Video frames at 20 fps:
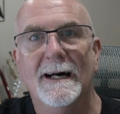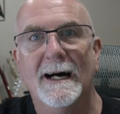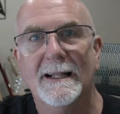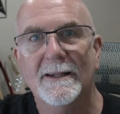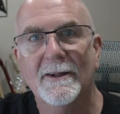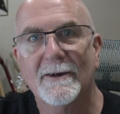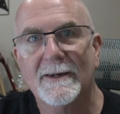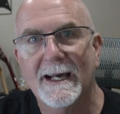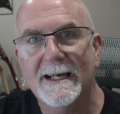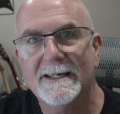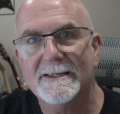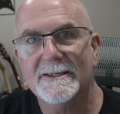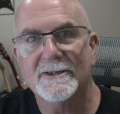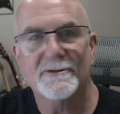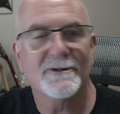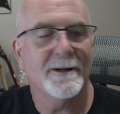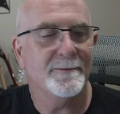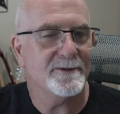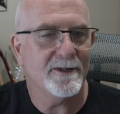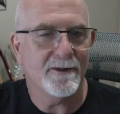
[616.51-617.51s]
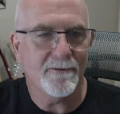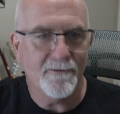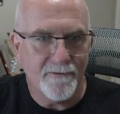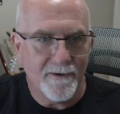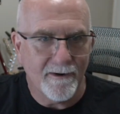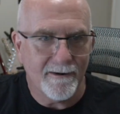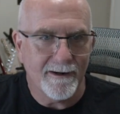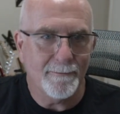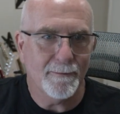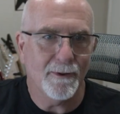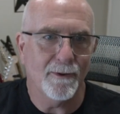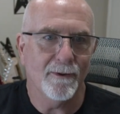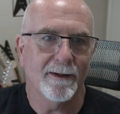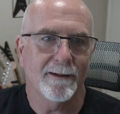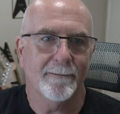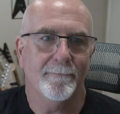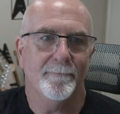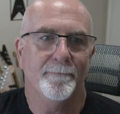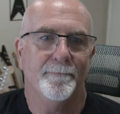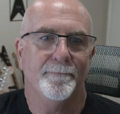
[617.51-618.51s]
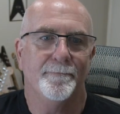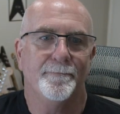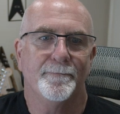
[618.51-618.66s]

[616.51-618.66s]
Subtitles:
location description, very important.